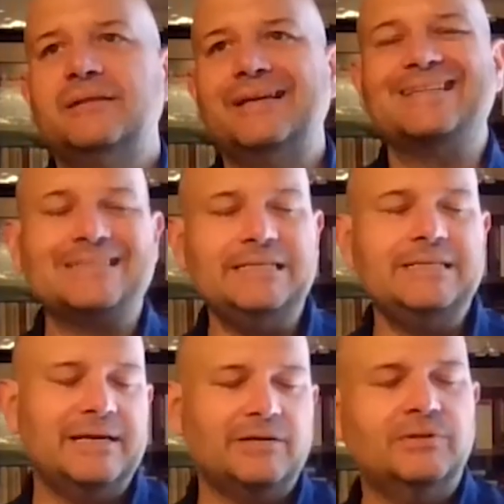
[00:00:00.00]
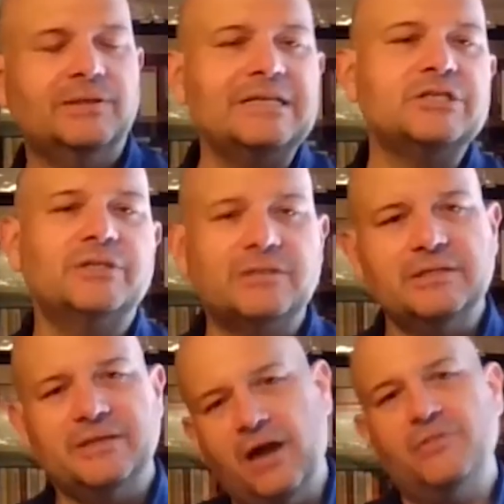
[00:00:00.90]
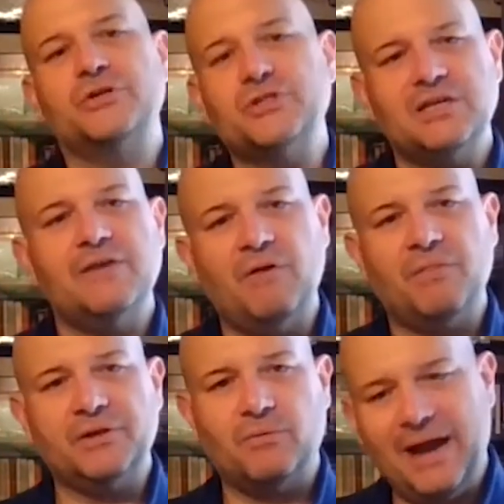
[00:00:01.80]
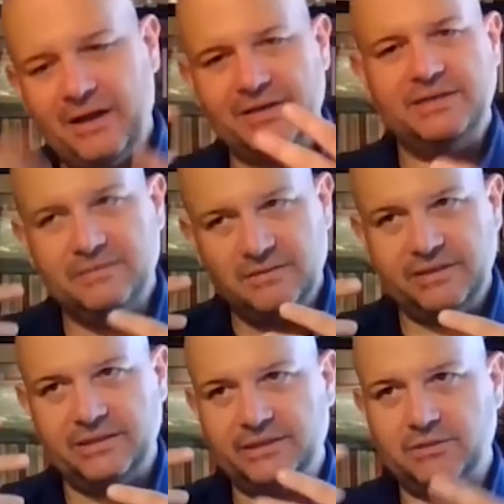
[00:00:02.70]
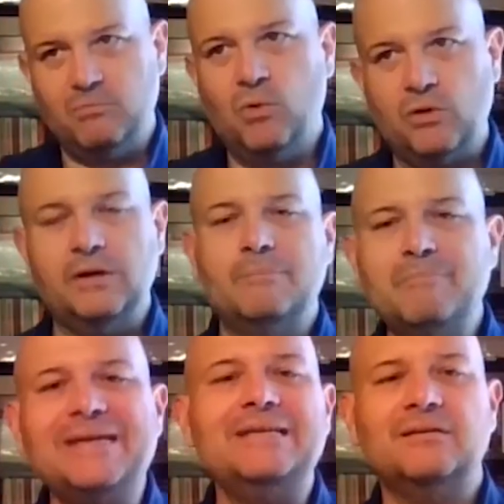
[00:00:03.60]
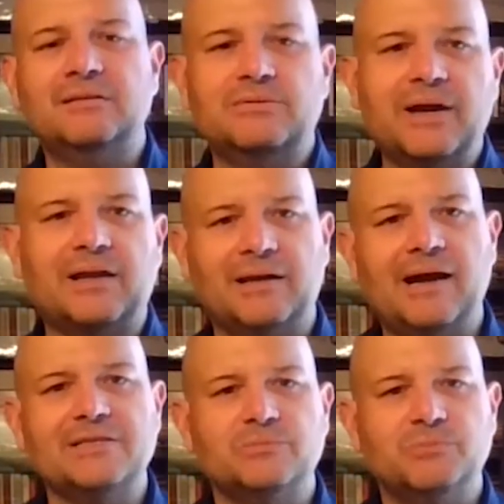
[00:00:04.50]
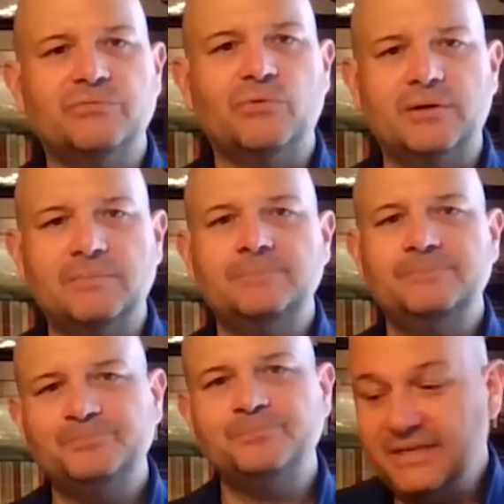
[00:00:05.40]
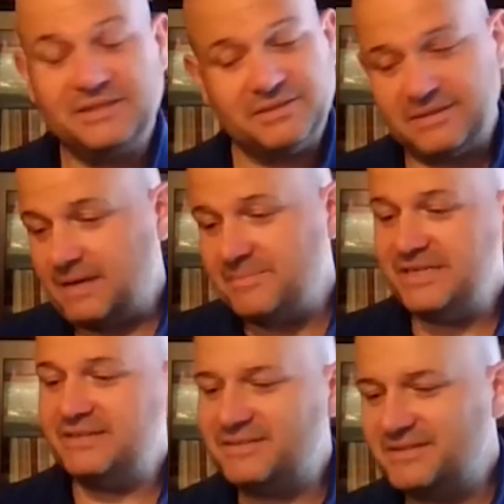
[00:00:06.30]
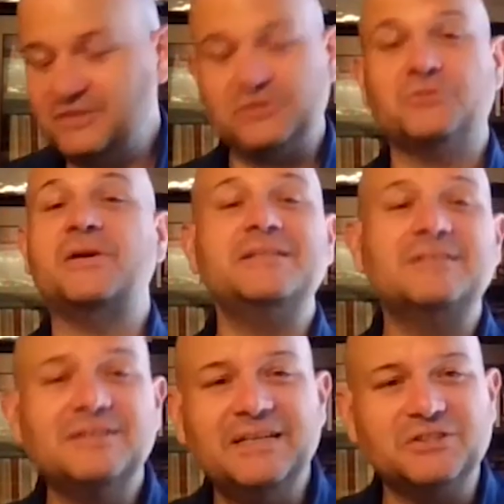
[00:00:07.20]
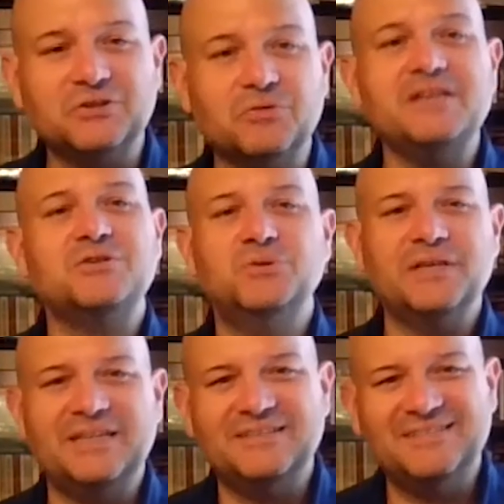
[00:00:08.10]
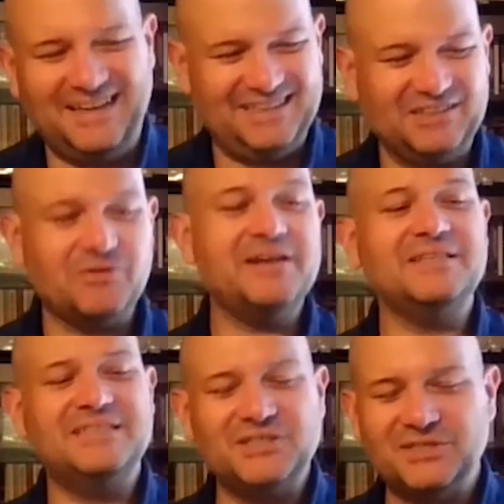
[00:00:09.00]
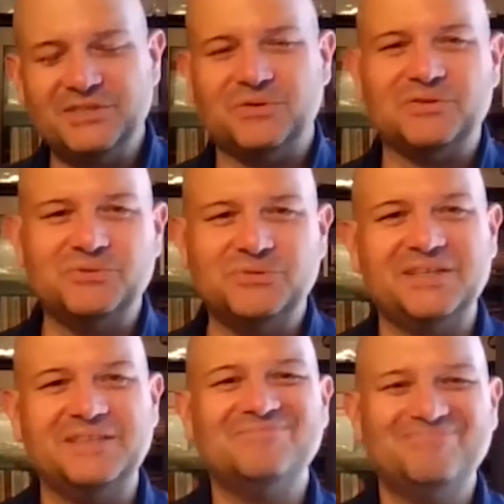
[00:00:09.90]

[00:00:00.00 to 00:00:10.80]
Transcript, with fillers: they can see that in relation to the other stuff on the ground, and it, it, it's more immediately recognizable for them. It's, I mean, it's great. It's a great toolkit, a great addition to our toolkit.